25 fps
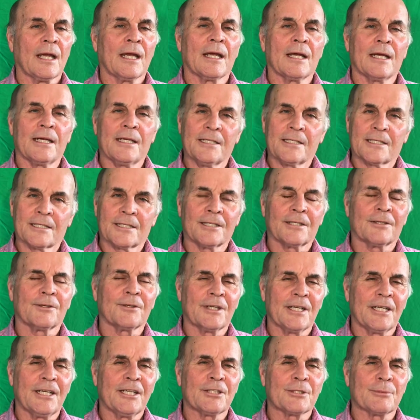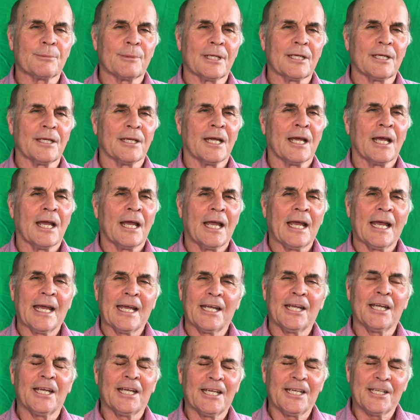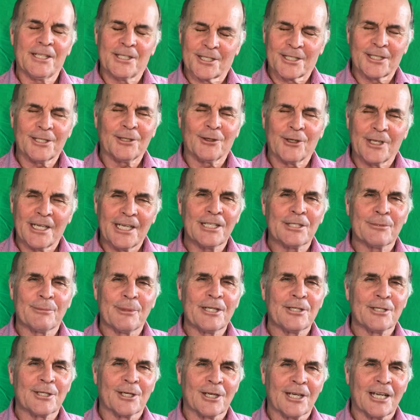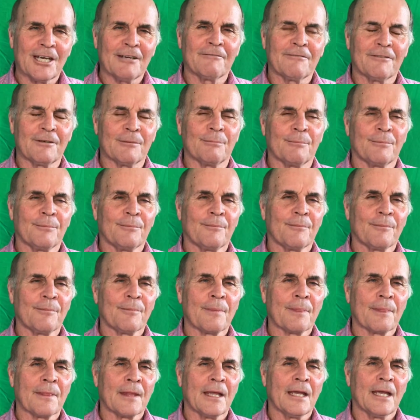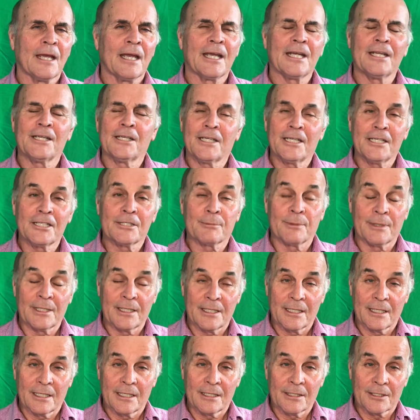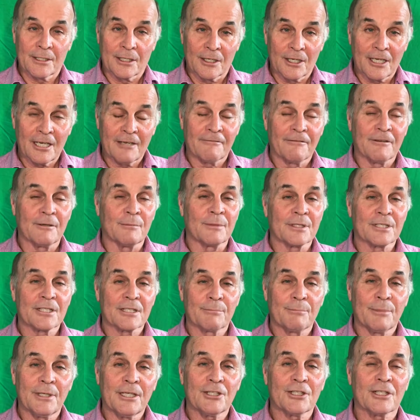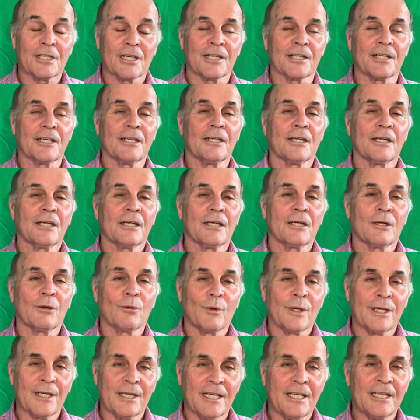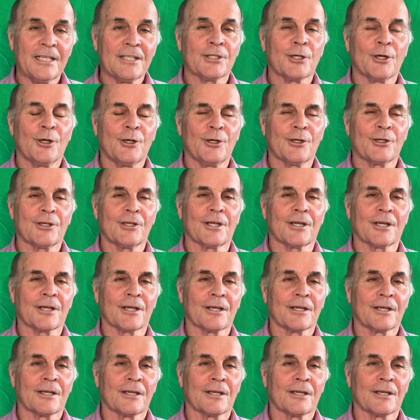He still needs me. He still needs me to love him. He needs me to love him, especially when he's hurting.